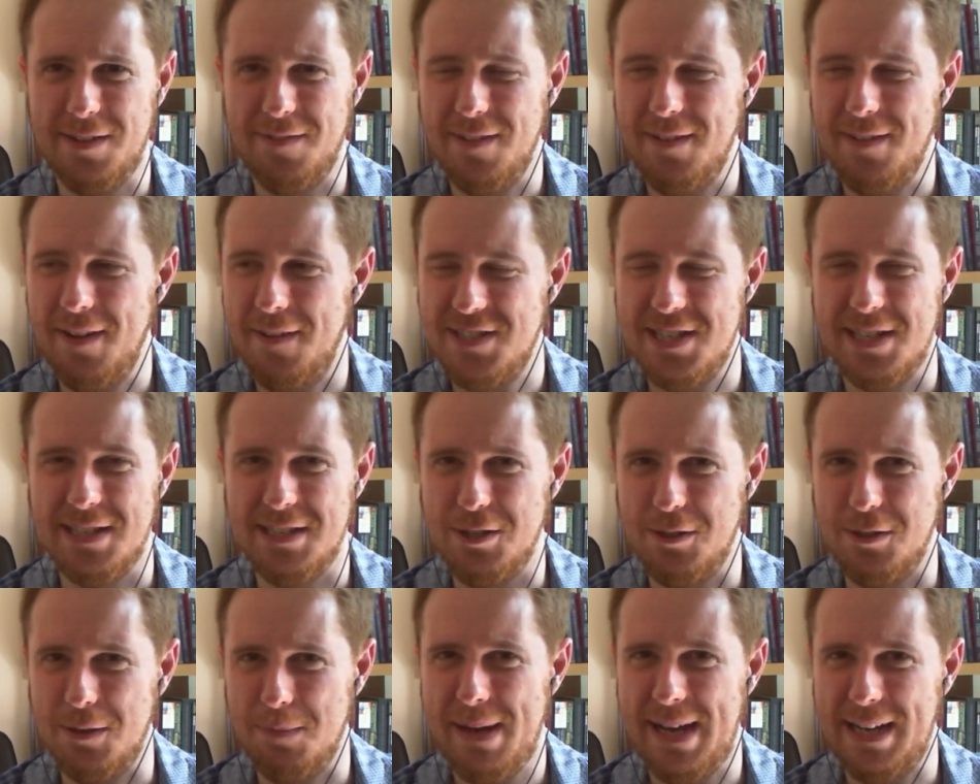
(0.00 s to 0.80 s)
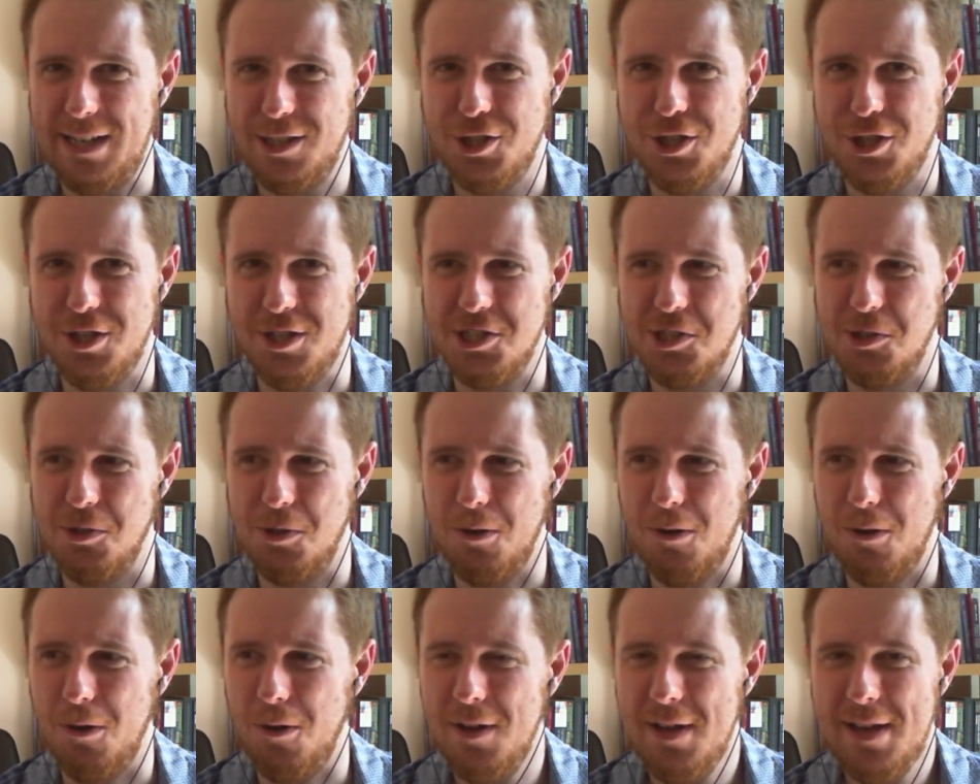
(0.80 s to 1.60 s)
If you've never seen sort of pictures
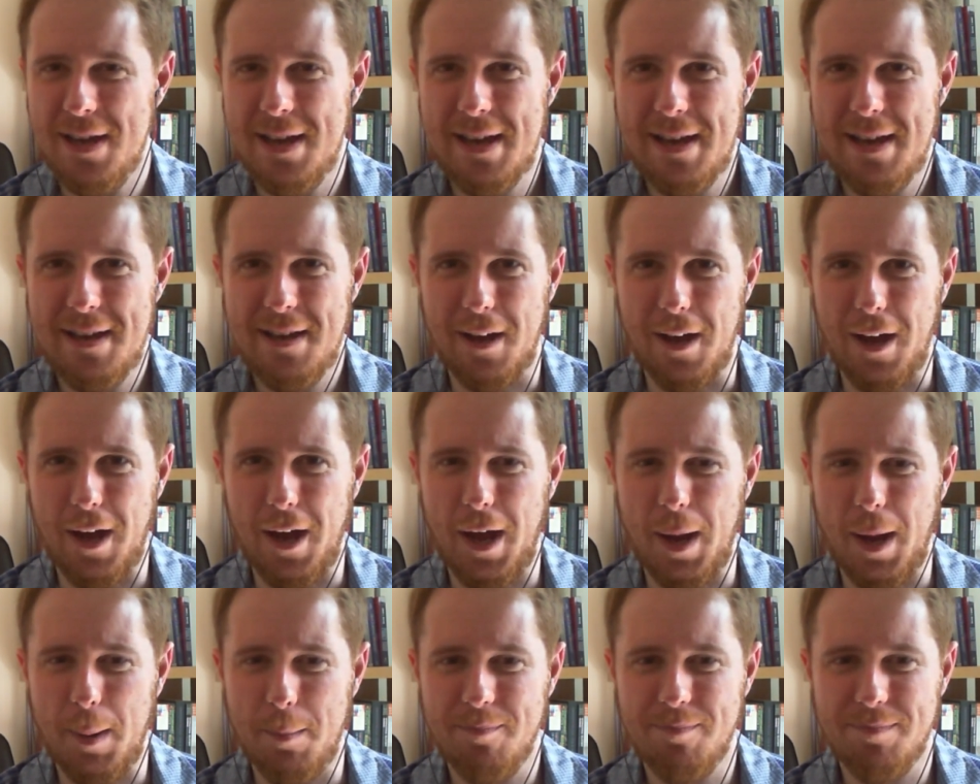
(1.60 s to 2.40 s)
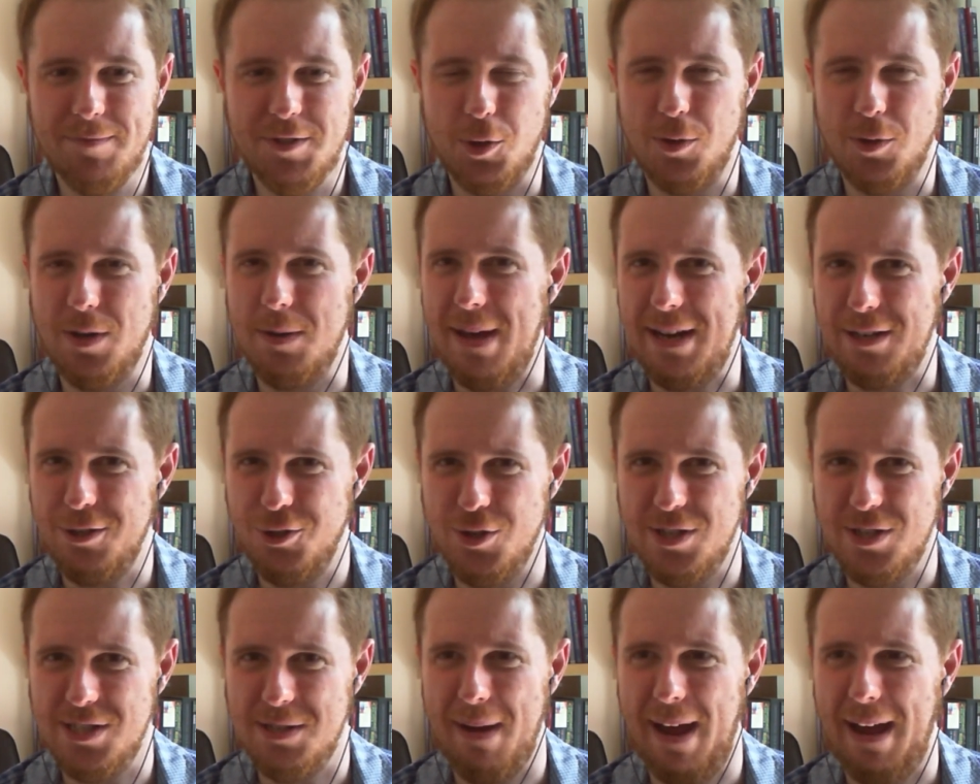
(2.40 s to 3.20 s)
or
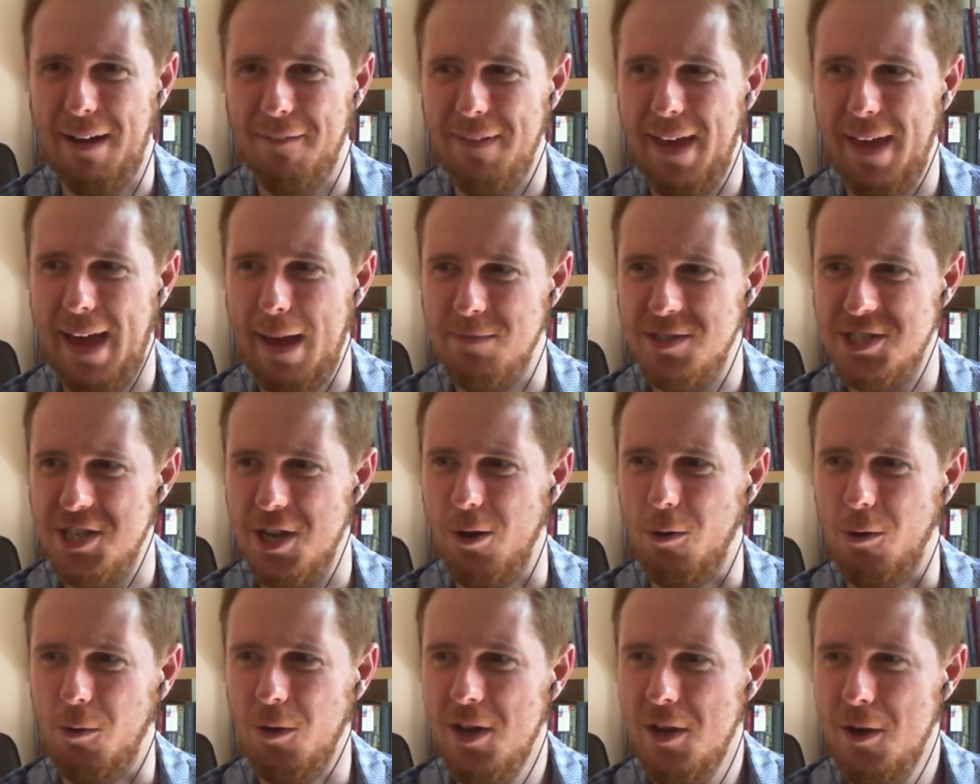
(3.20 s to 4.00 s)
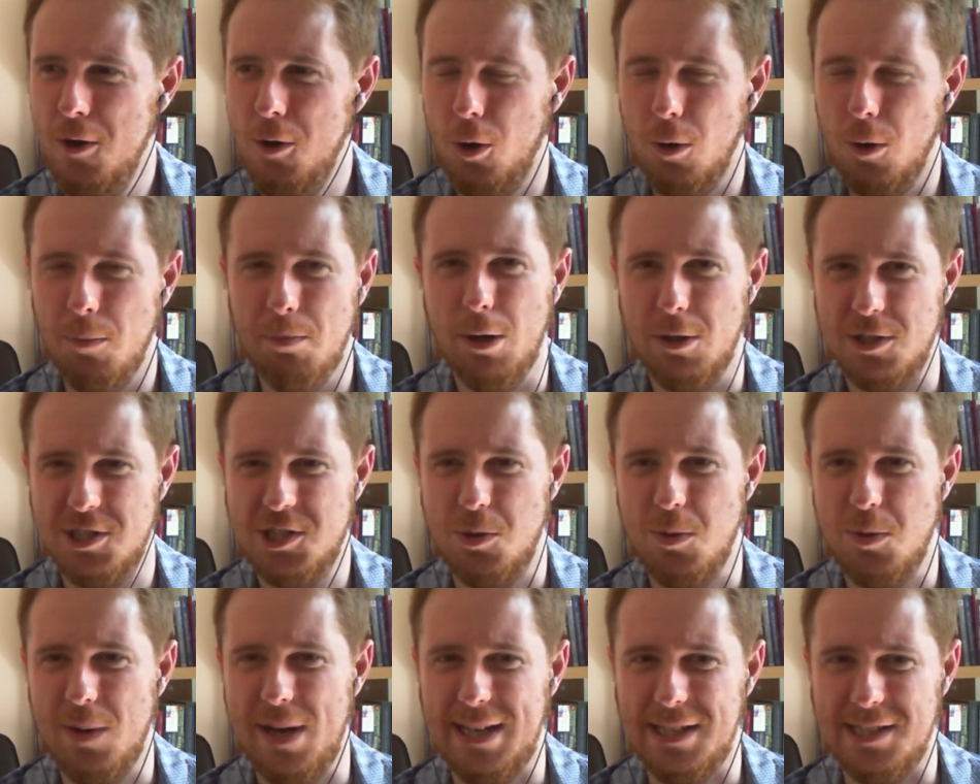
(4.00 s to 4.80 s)
documentaries about them, so Humboldt
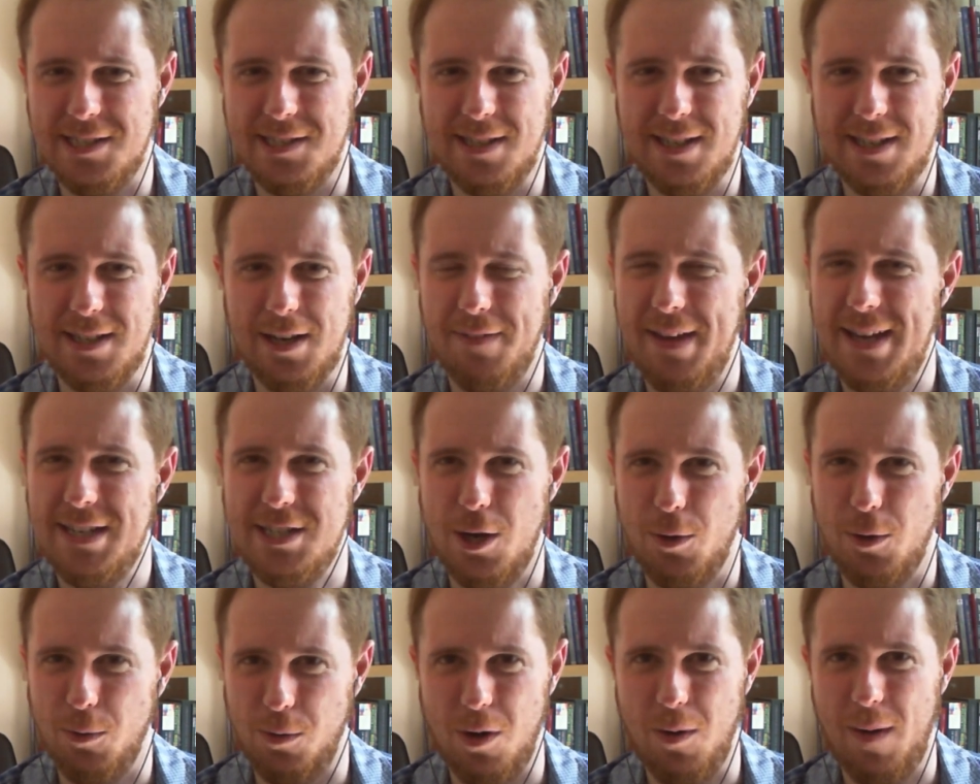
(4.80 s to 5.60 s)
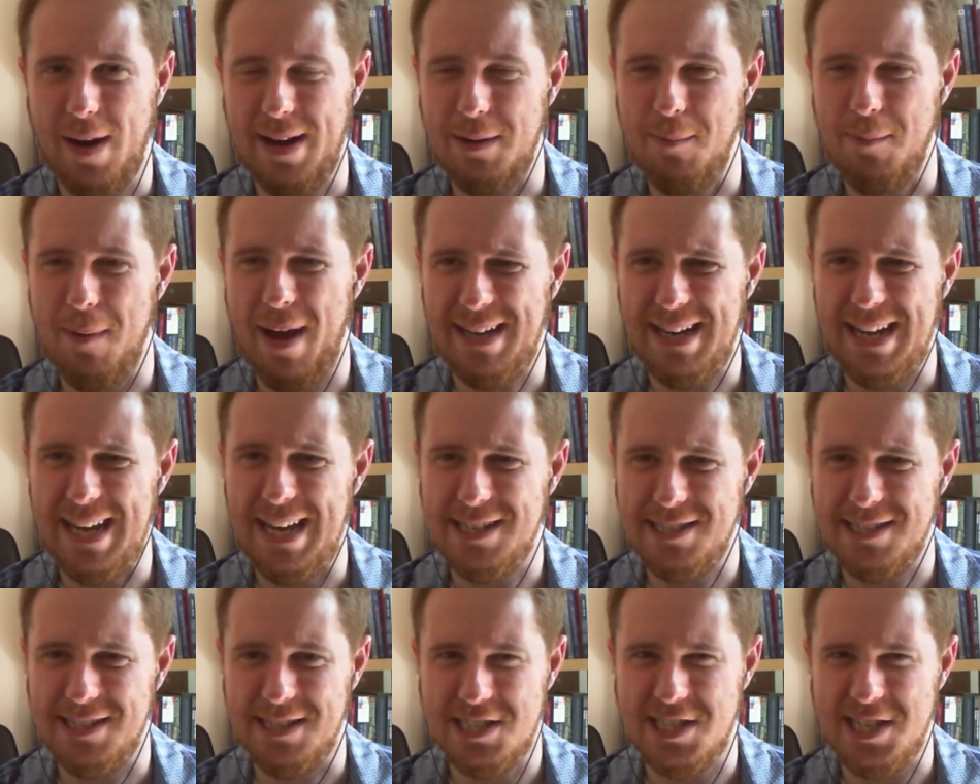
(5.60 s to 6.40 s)
squid, they don't grow anywhere
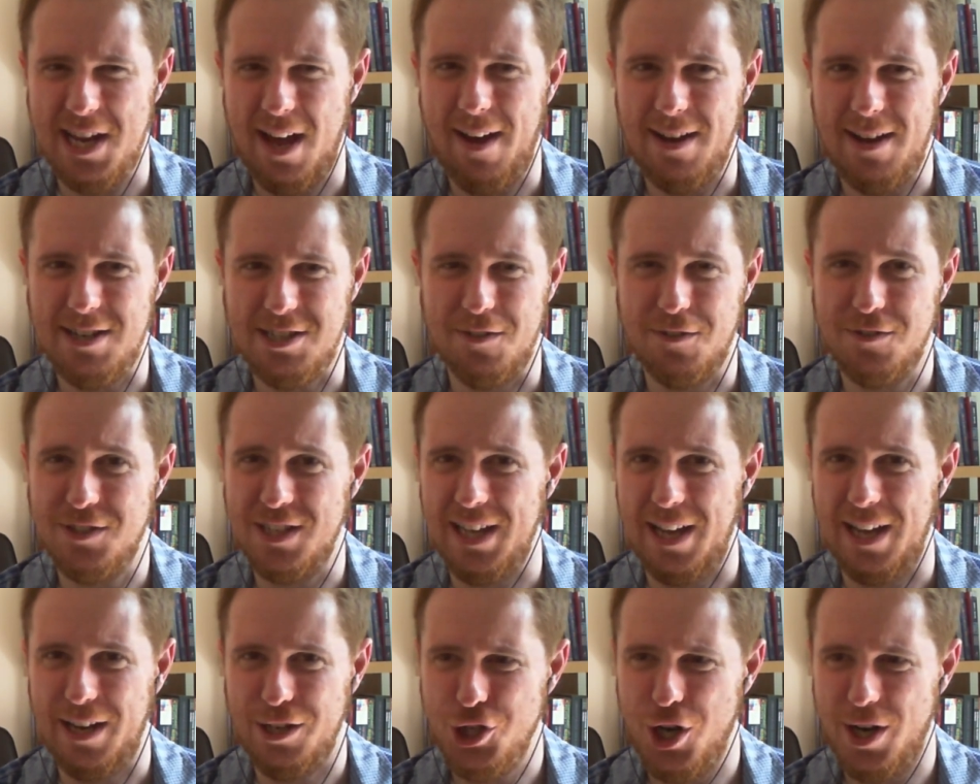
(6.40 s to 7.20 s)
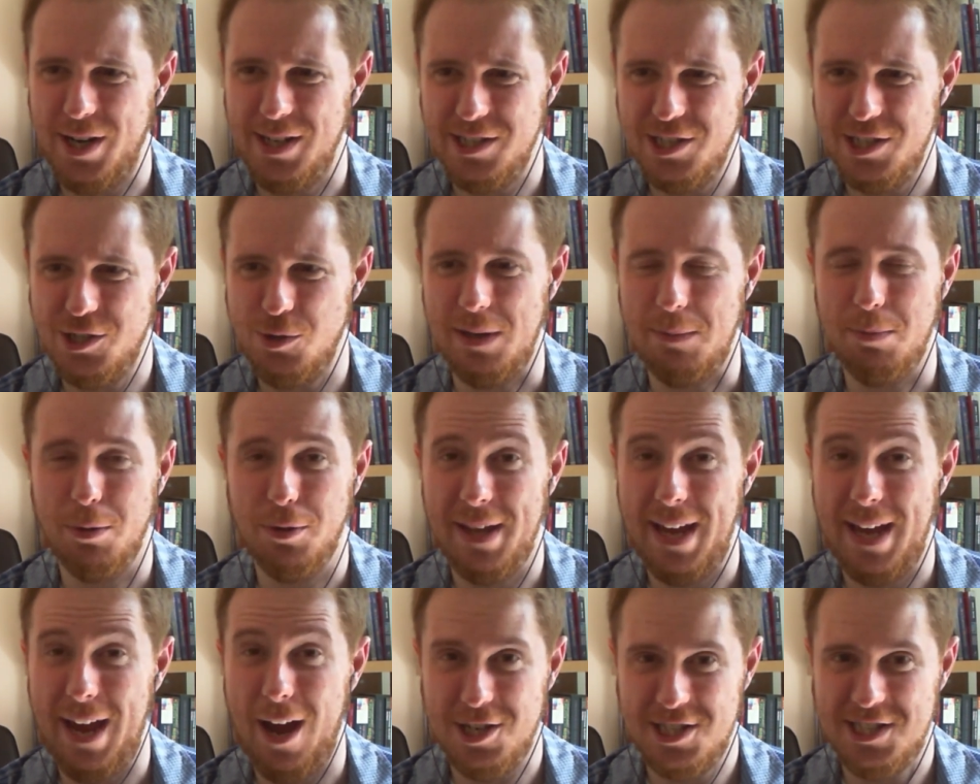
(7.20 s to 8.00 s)
near to the size of obviously a giant squid, but
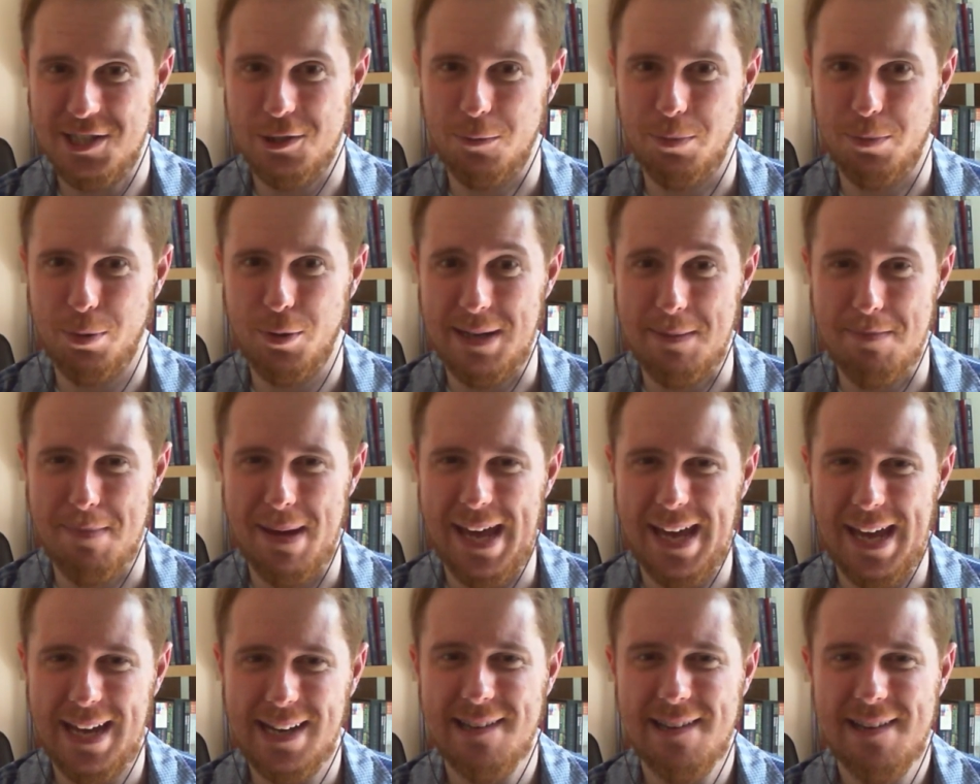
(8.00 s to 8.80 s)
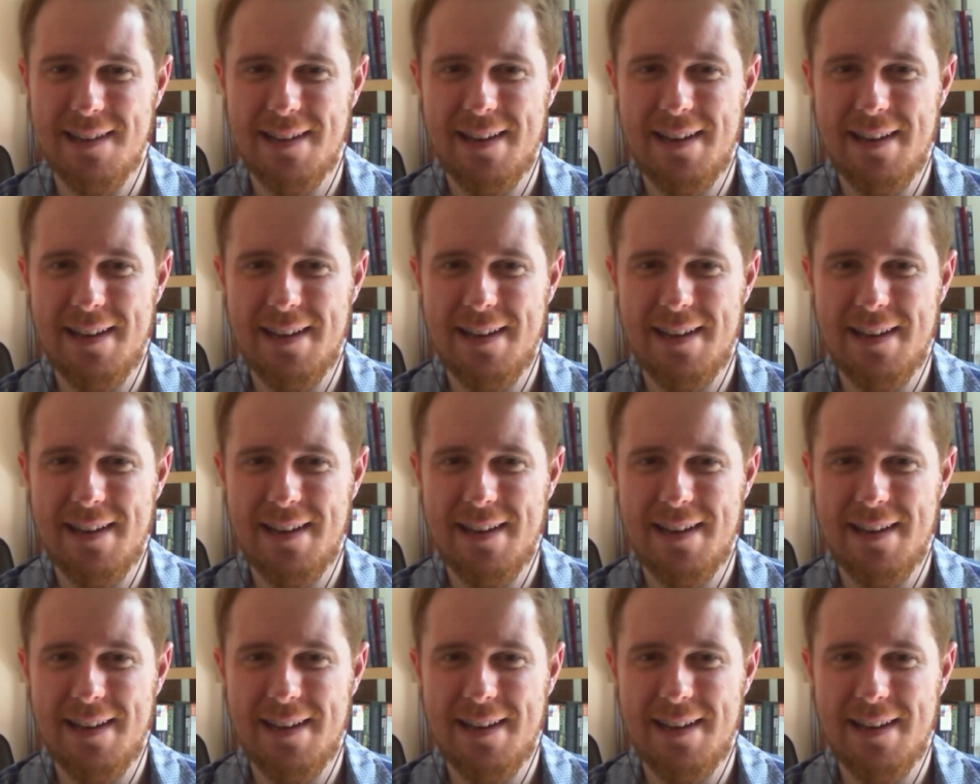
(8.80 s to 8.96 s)
they are still pretty big.